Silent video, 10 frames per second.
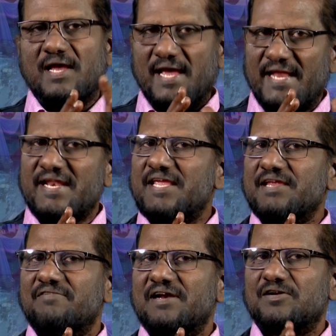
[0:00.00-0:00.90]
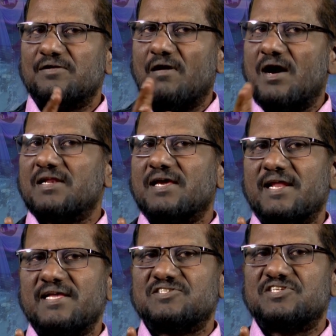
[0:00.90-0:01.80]
Any event
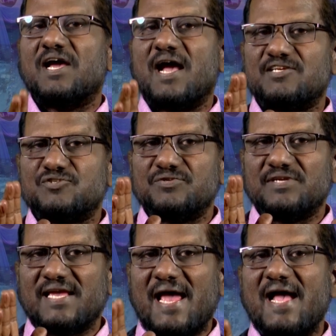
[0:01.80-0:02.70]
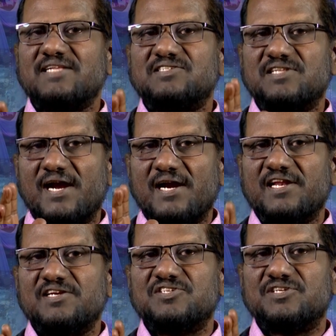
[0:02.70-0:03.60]
organized has to catch the
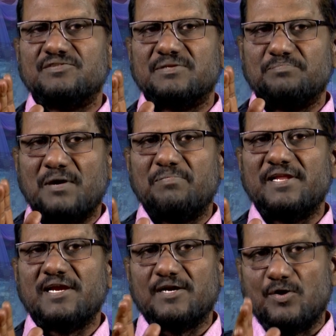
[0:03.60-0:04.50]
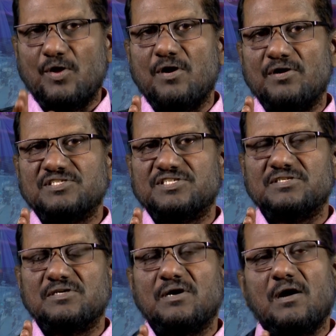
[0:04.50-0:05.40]
attention of the public at
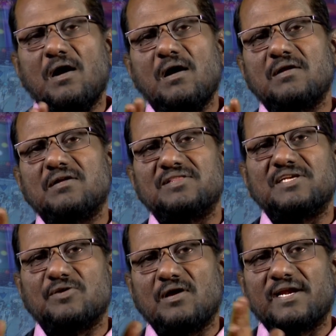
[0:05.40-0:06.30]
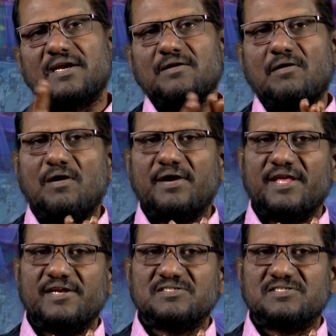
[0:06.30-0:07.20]
large or the target
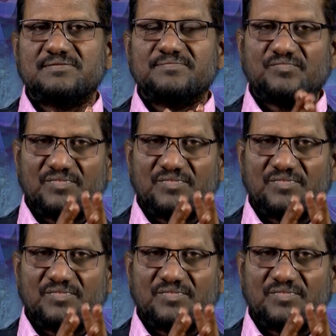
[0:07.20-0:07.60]
audience.